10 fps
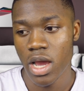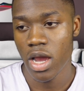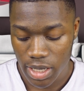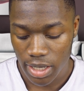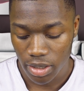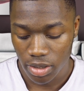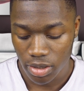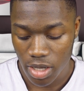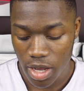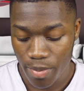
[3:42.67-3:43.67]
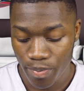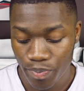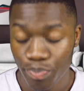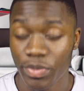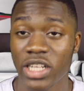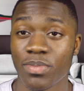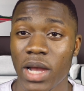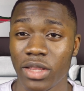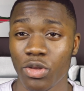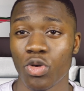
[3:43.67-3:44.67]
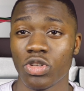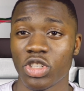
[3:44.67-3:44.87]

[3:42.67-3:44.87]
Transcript: Yeah, that's my ideal,